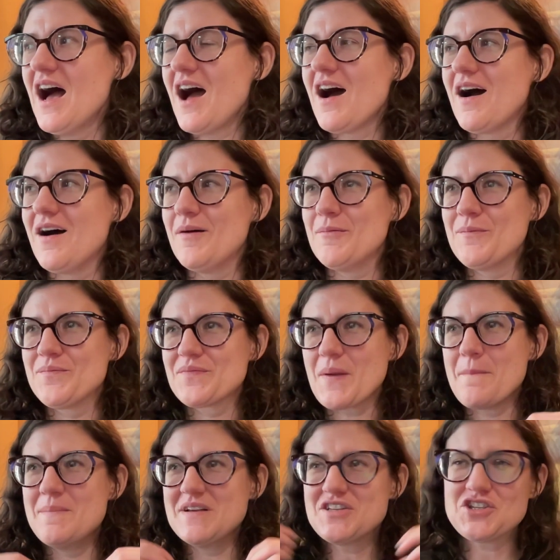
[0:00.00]

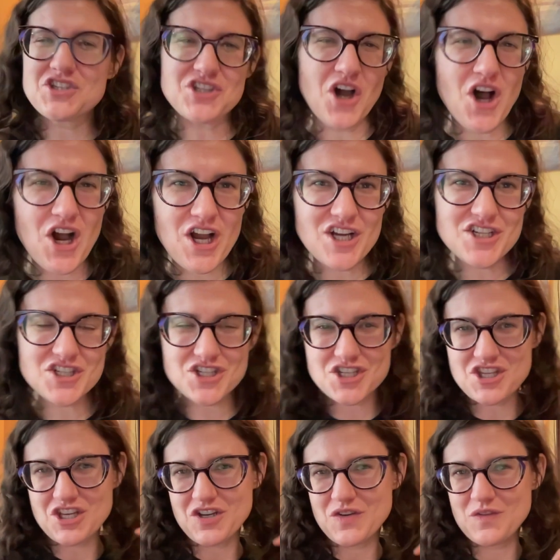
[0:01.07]
massage
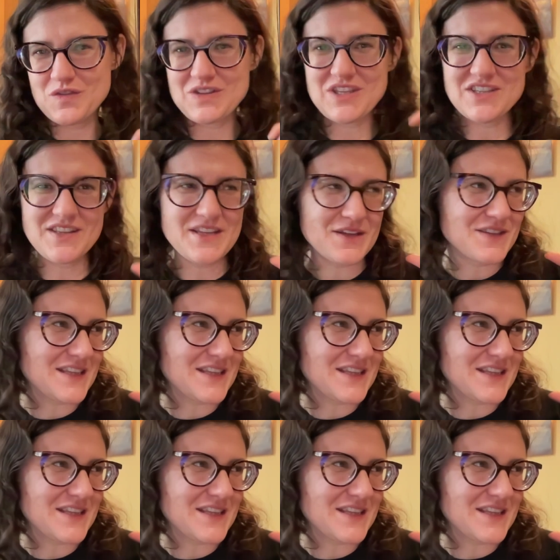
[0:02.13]
the